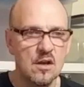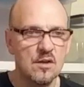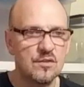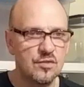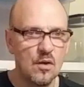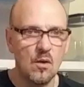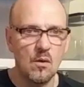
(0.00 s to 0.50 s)

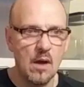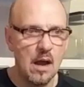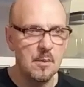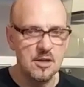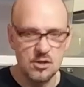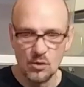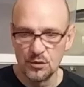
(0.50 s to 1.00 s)
So, I
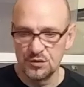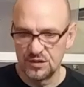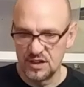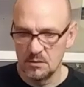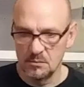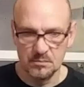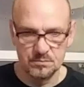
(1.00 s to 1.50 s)
mean, you'll see
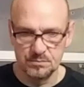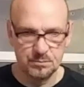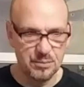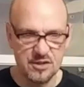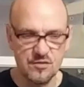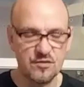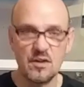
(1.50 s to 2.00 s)
them,
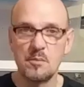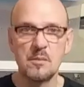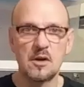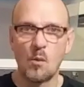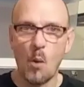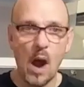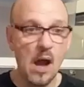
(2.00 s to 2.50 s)
pictures of them in the
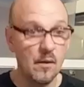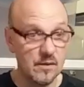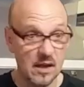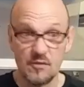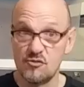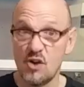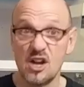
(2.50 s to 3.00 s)
wild, and they
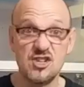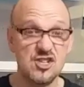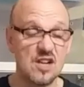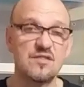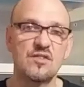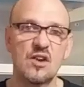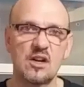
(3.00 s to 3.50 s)
have dry shed
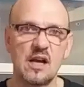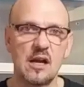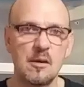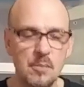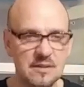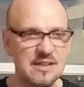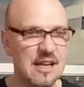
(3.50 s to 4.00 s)
stuck on them,
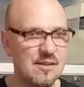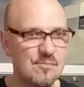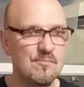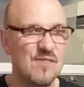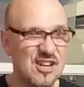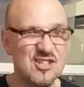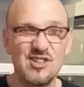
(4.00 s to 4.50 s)
but they
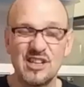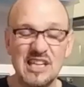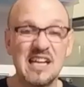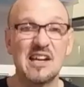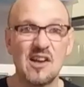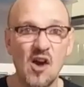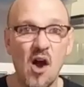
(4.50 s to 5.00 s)
eventually get
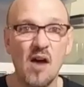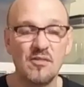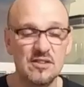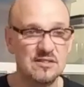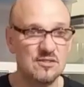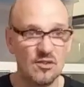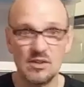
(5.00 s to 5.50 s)
it off
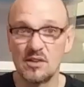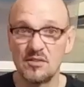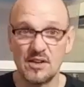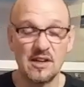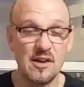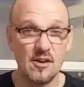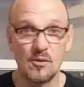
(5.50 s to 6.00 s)
because they're living
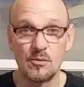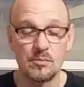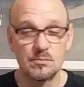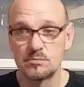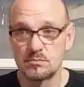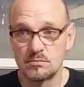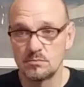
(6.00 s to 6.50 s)
in their
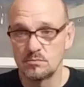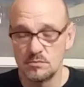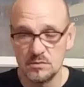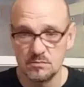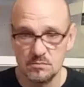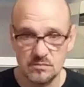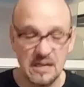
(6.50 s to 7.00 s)

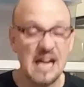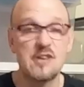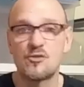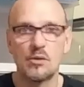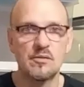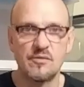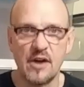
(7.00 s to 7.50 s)
natural
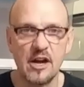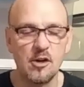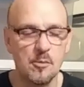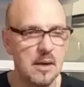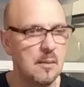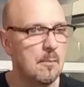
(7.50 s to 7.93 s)
environment.